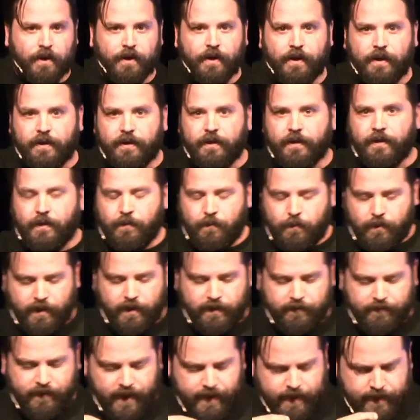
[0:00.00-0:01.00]
Mark
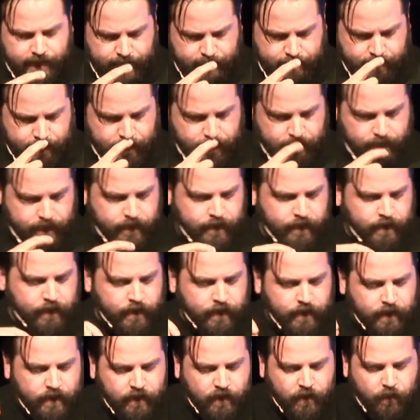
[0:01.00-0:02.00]
would have ended.
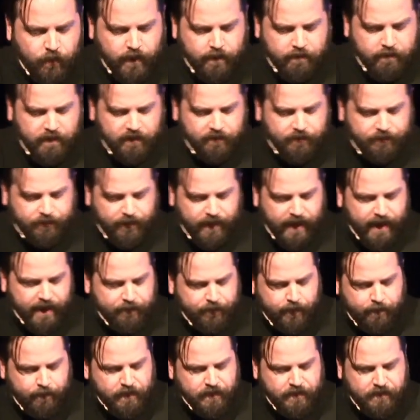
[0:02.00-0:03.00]
The women
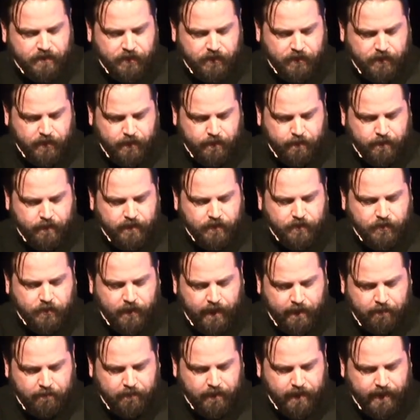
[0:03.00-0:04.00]
fled from the tomb,
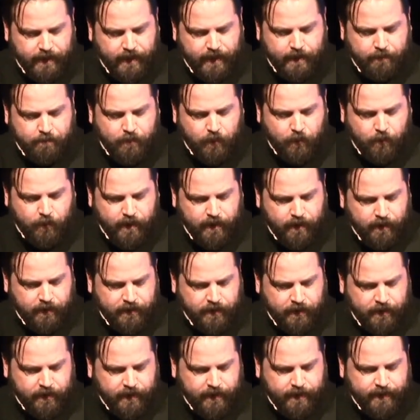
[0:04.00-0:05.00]
trembling and
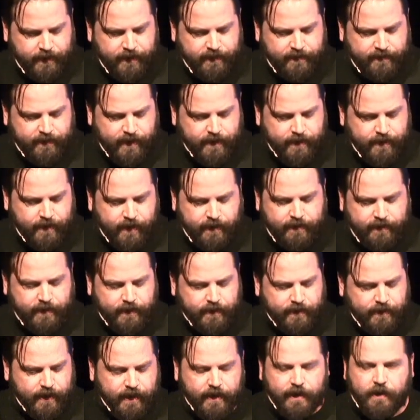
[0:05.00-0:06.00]
bewildered, and they said
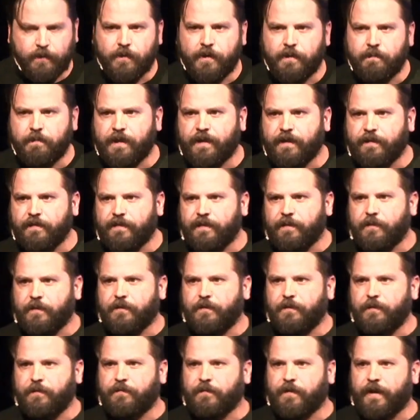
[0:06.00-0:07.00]
nothing to anyone because they
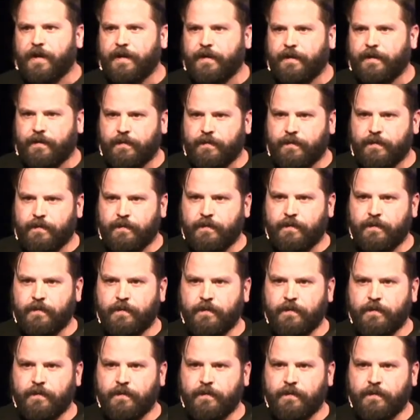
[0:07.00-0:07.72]
were too frightened.